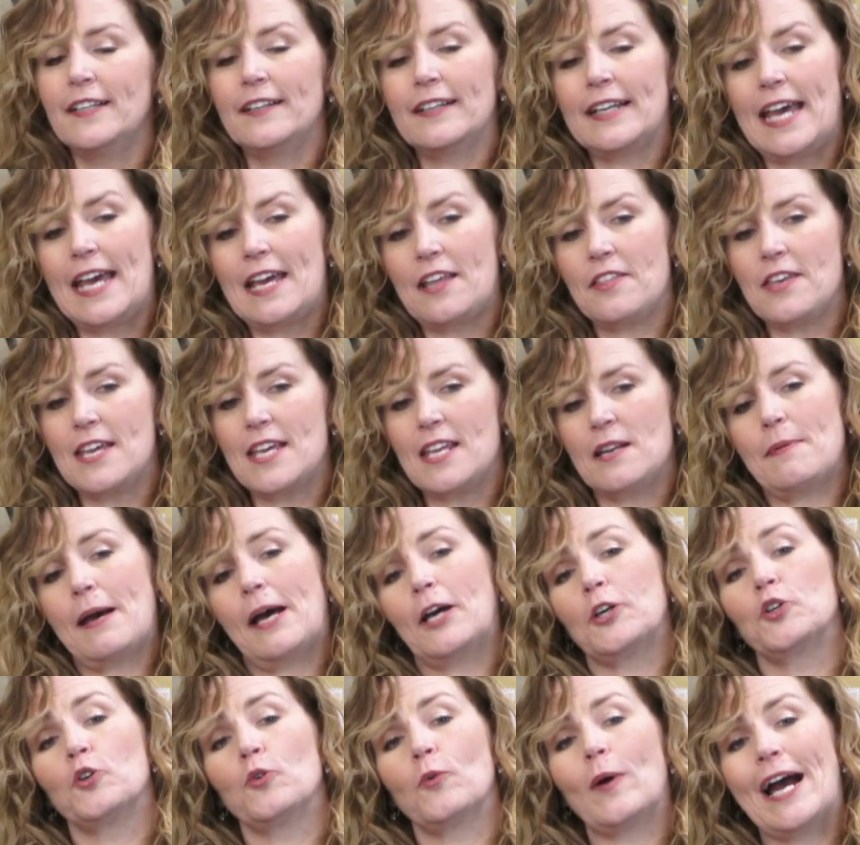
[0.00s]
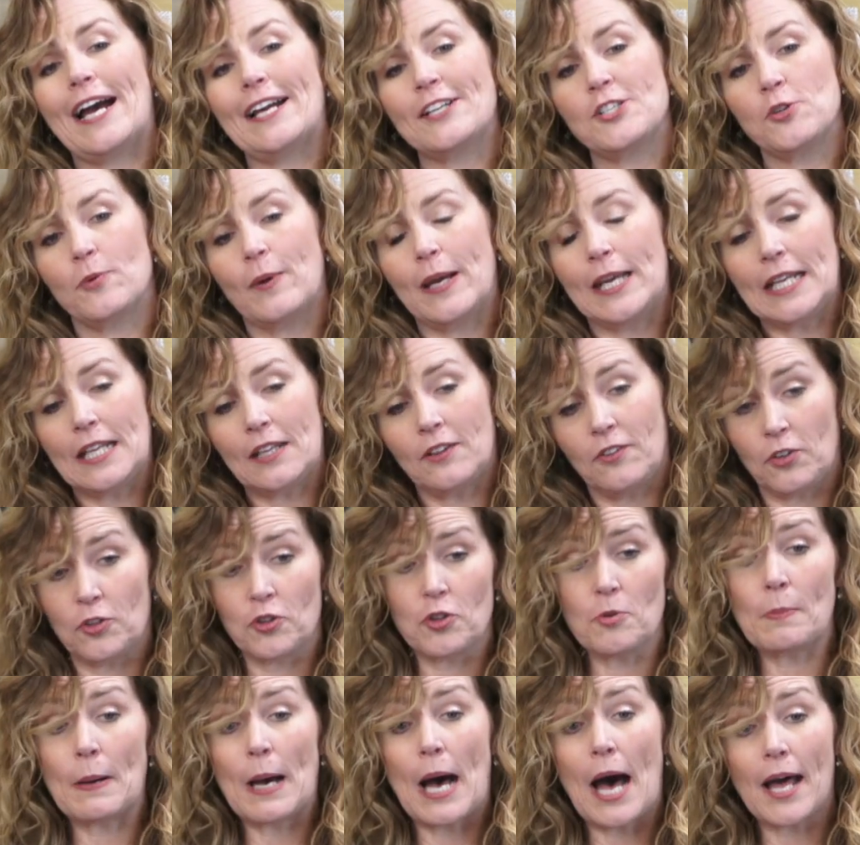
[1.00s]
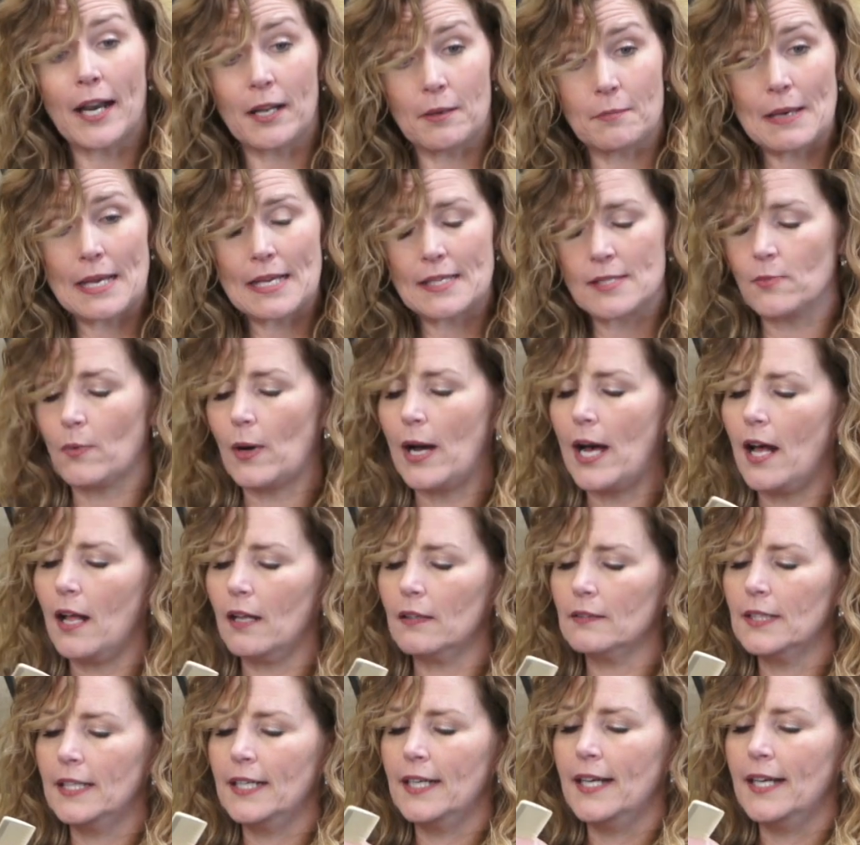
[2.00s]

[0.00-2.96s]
Okay, thinking about graduating through the bottom as well.